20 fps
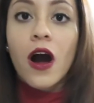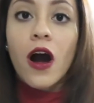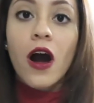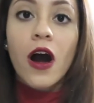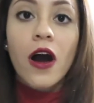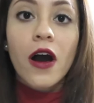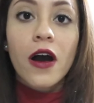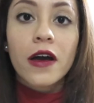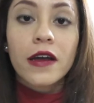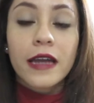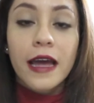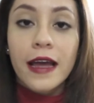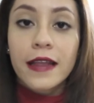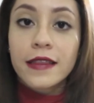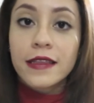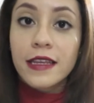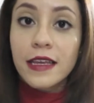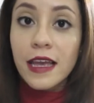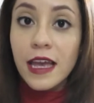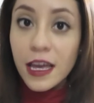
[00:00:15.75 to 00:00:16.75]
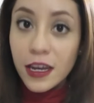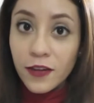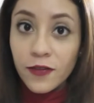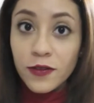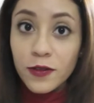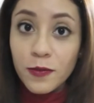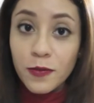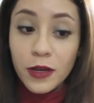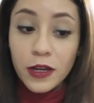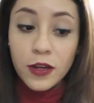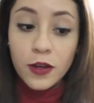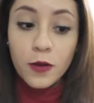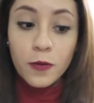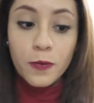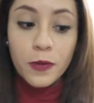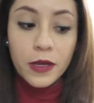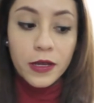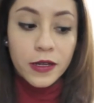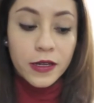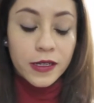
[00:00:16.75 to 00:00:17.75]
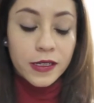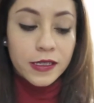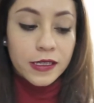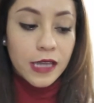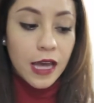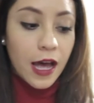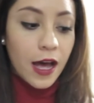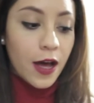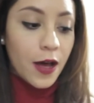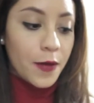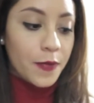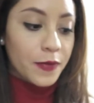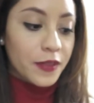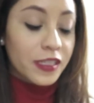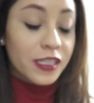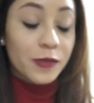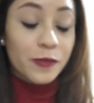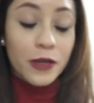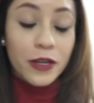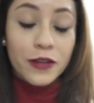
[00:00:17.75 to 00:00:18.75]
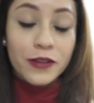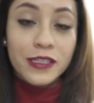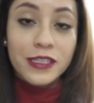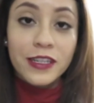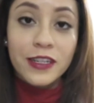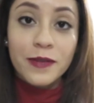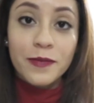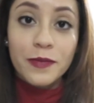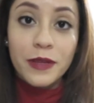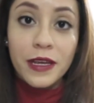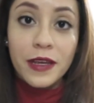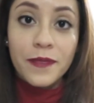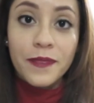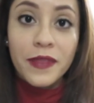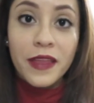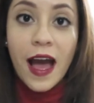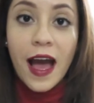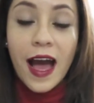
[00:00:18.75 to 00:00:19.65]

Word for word: on at the end of the video because um, this video is gonna be,